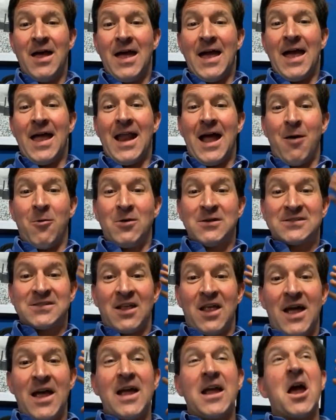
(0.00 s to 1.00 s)
And I was
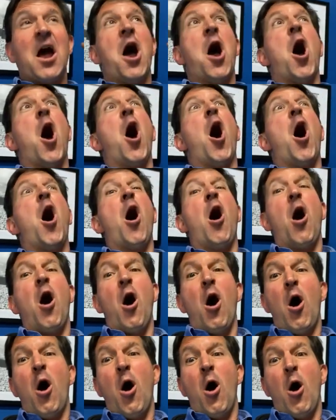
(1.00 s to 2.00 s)
like,
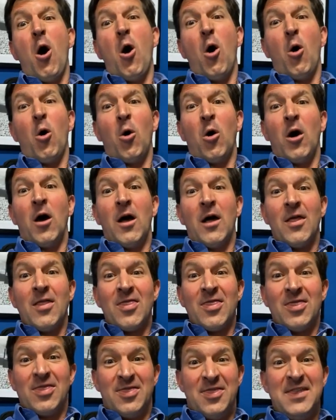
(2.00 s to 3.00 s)
oh,
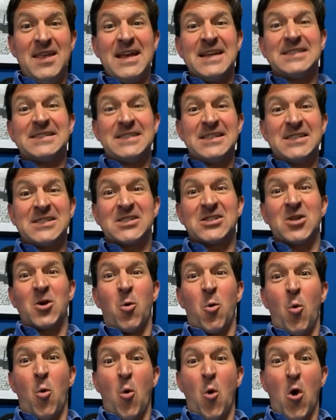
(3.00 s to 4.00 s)
this is the
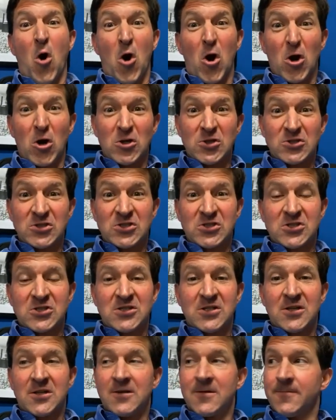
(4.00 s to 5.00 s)
worst.